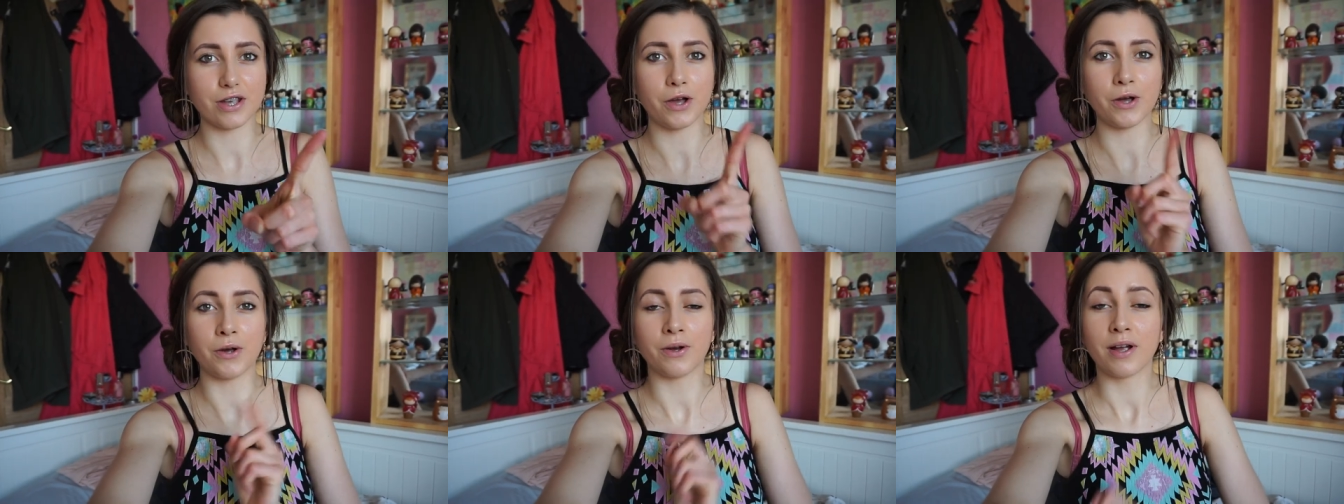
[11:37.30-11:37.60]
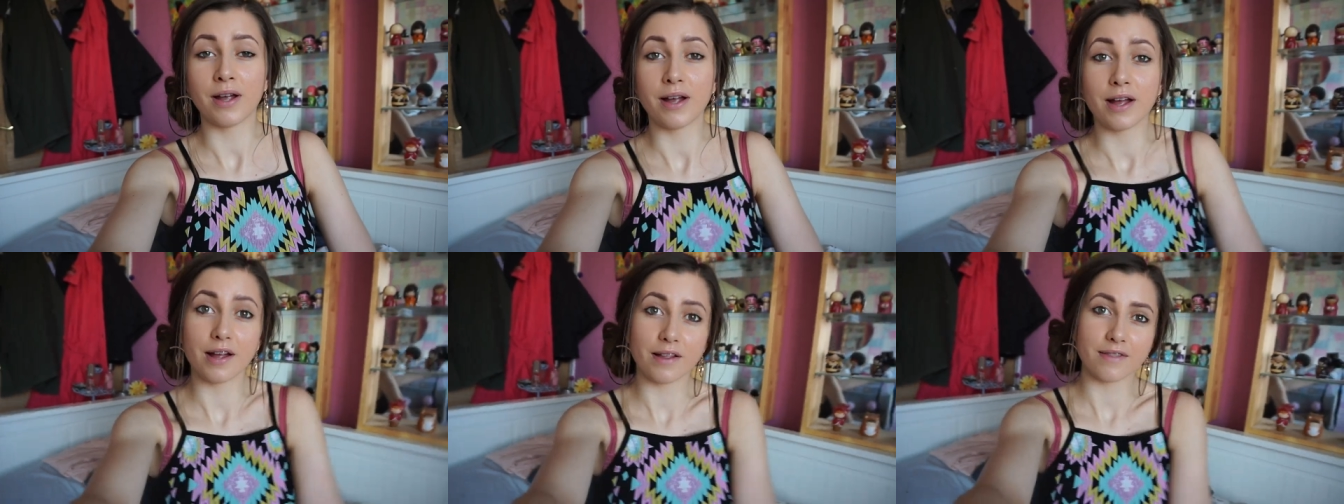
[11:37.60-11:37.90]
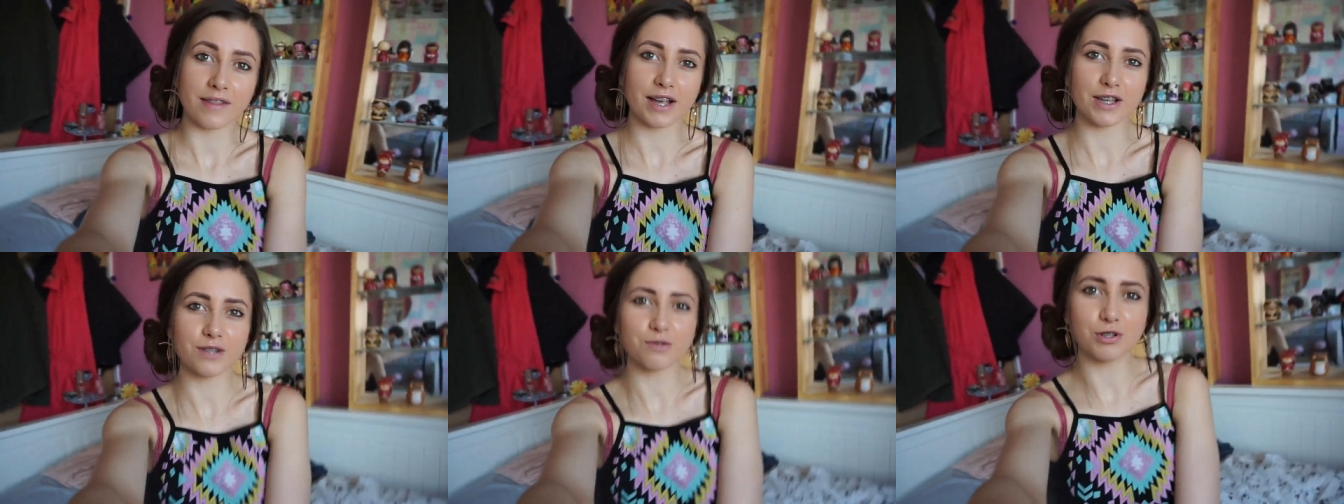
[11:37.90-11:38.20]
So
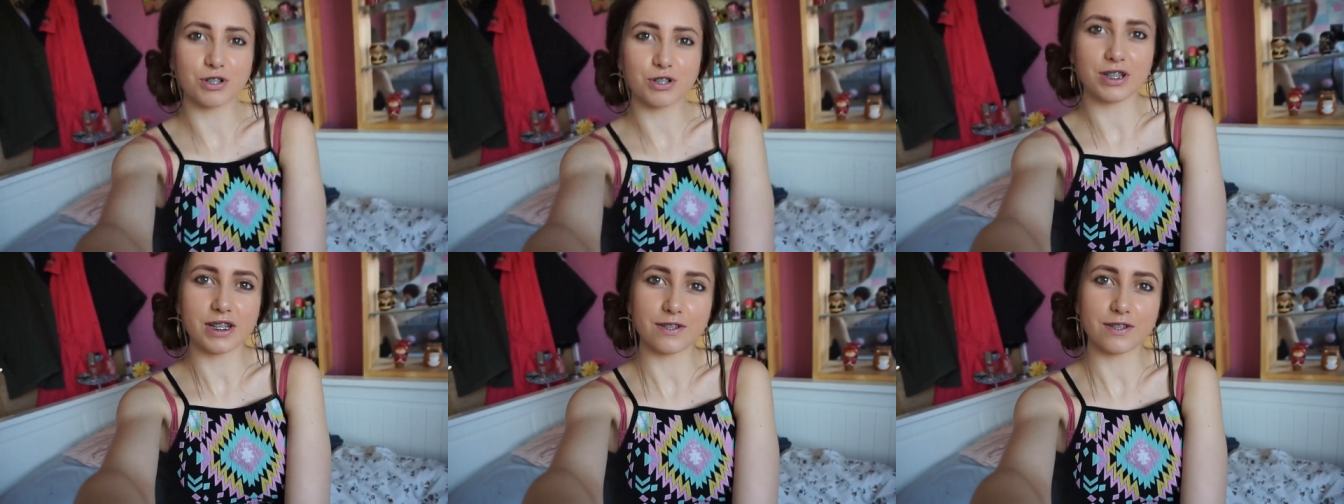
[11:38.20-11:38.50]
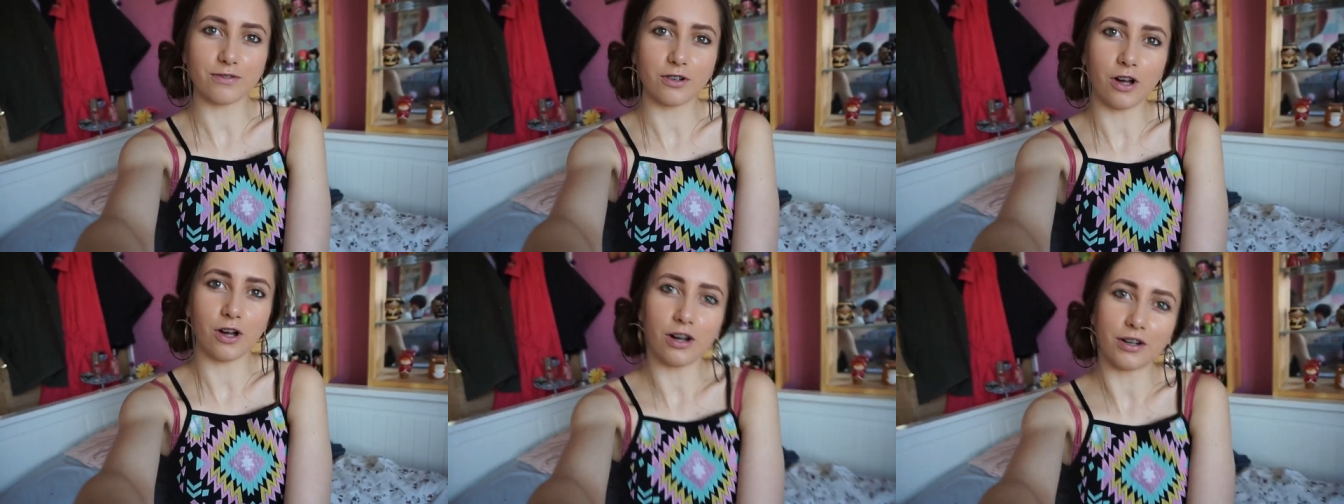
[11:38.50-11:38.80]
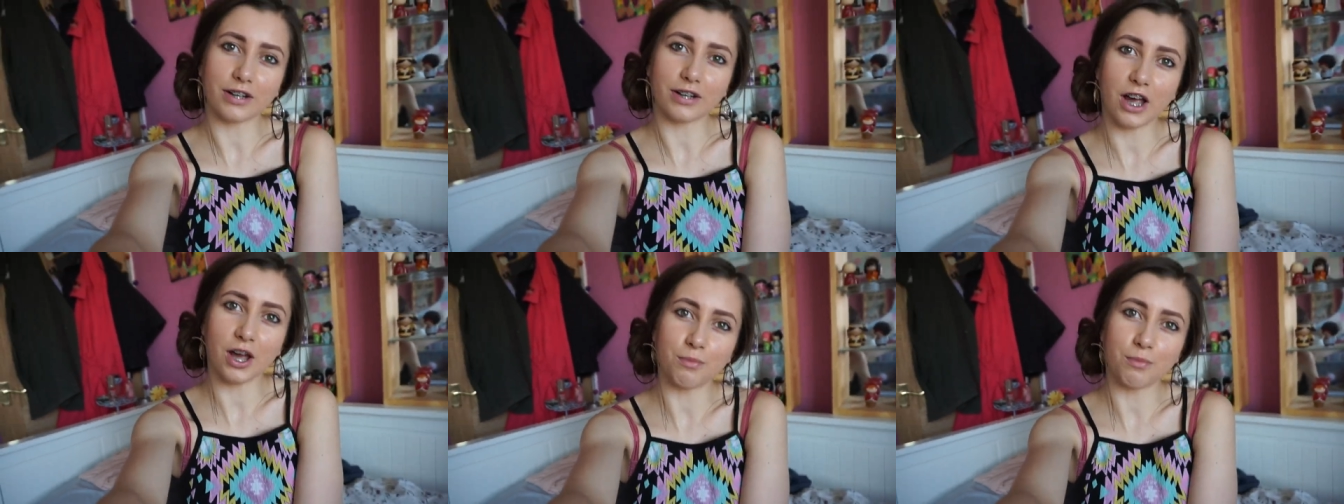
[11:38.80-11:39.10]
thanks for watching this
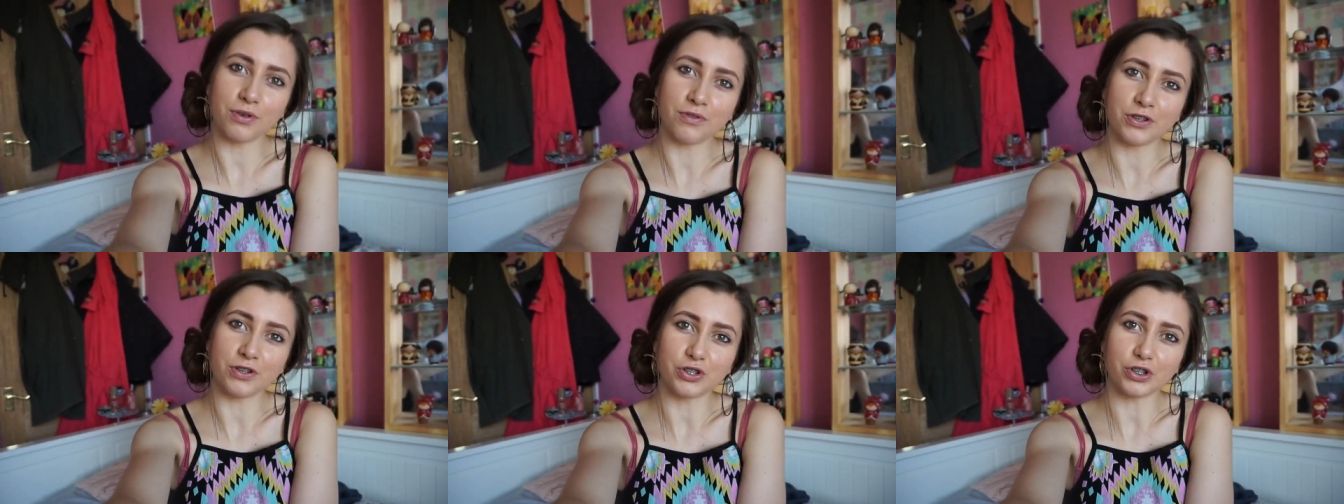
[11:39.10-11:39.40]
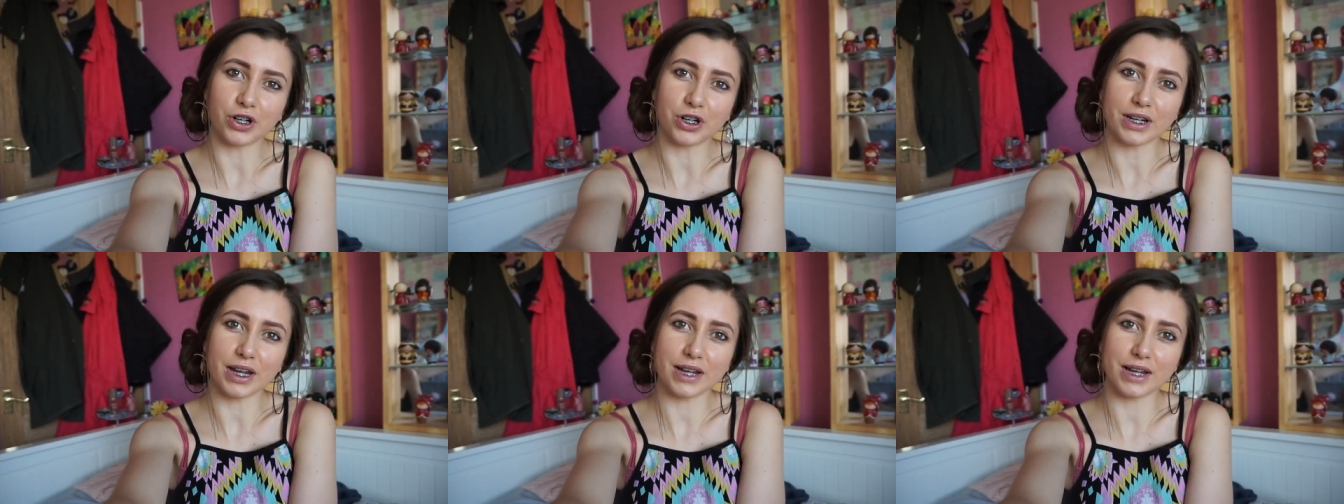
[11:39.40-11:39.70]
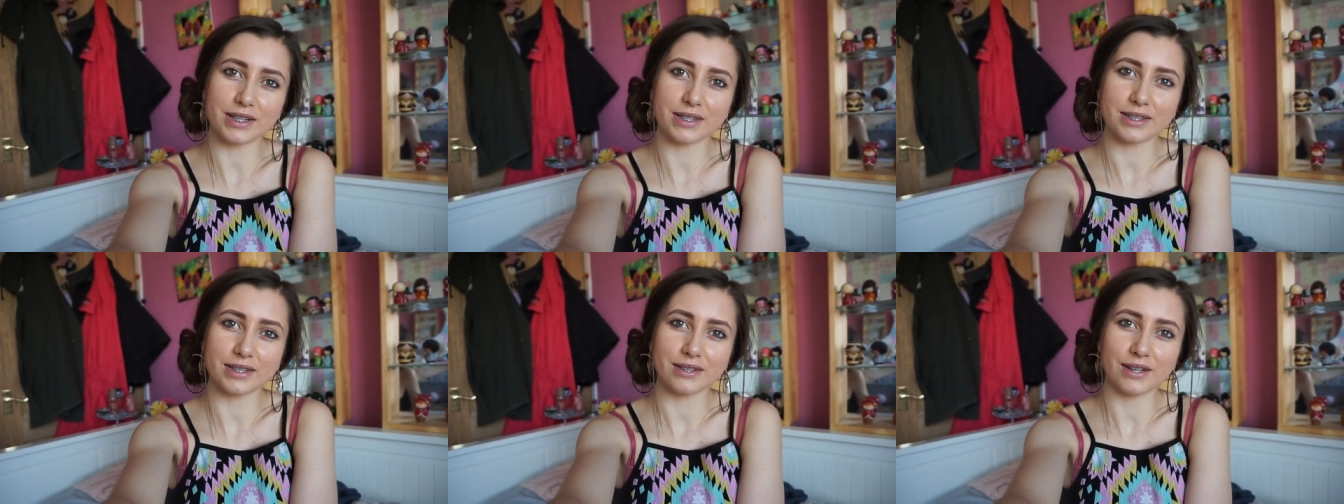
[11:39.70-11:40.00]
vlog. Hope you've enjoyed
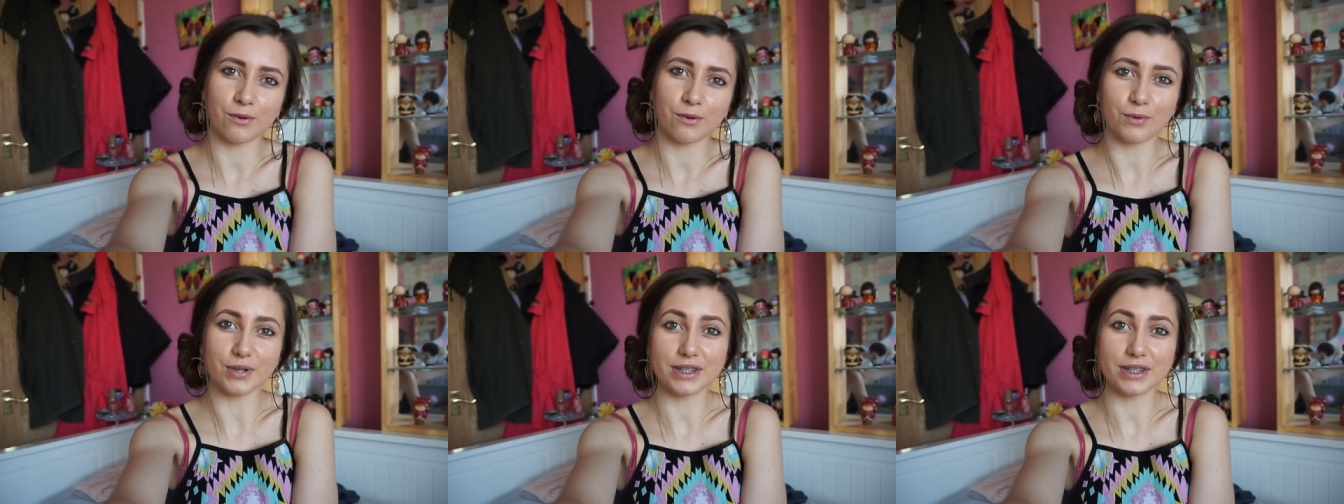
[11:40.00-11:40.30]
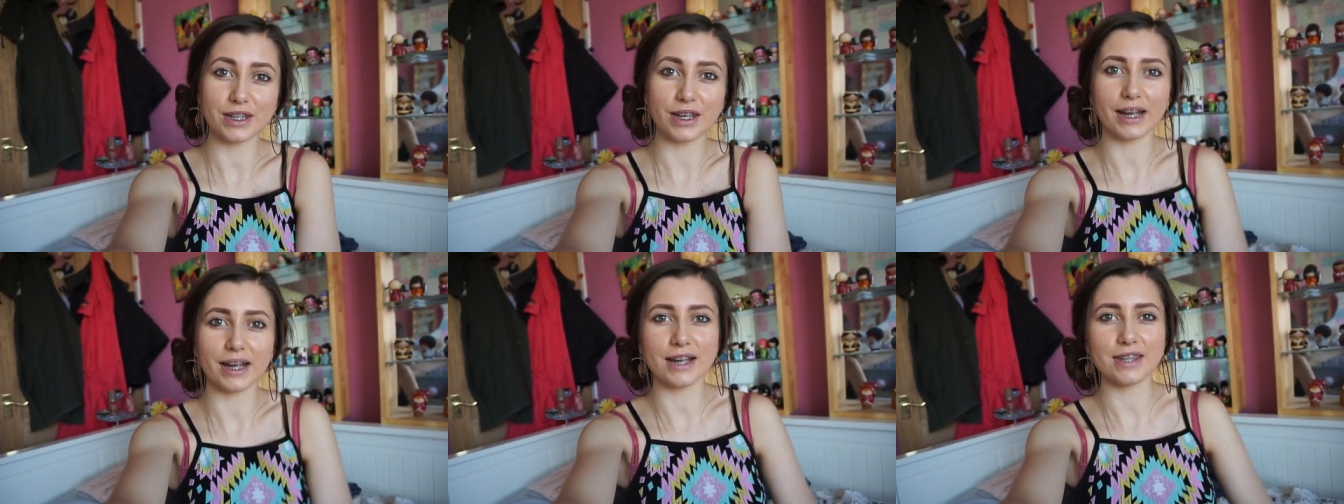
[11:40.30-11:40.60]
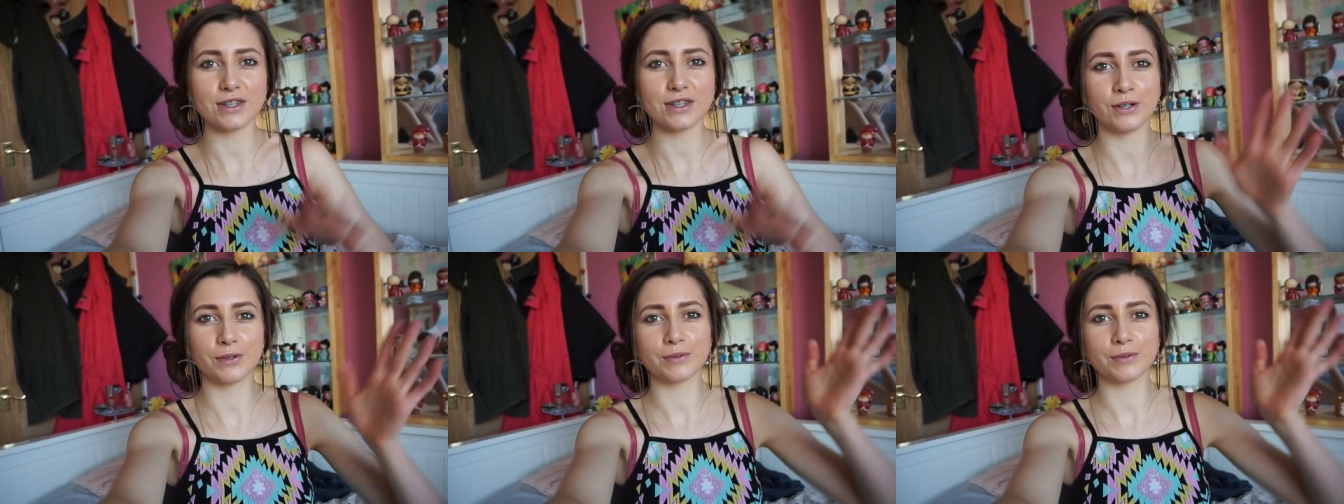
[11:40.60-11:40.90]
it. We'll see you guys
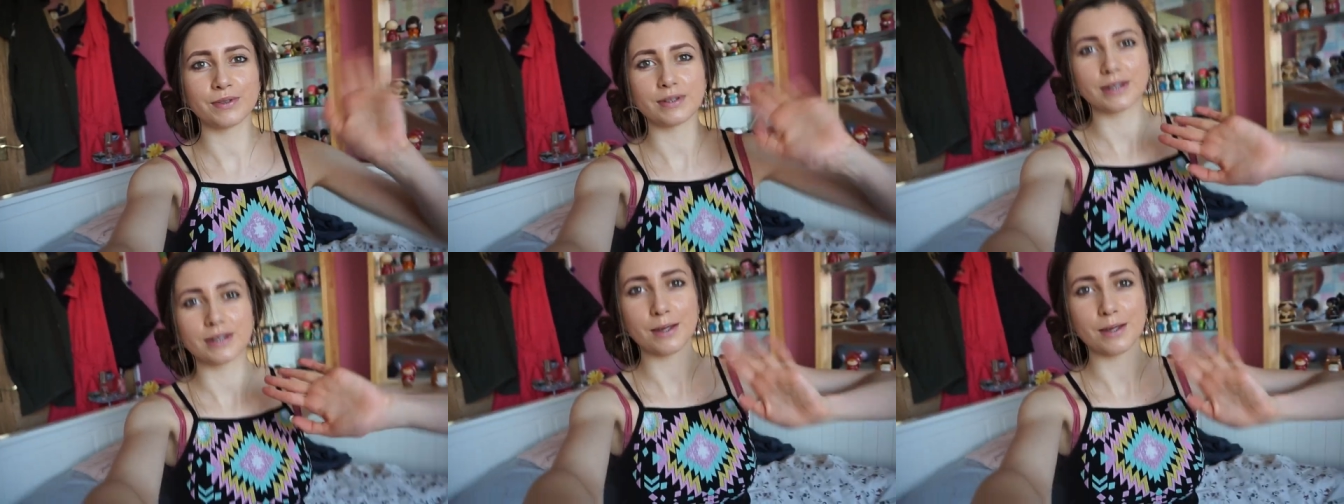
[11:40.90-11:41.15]
soon.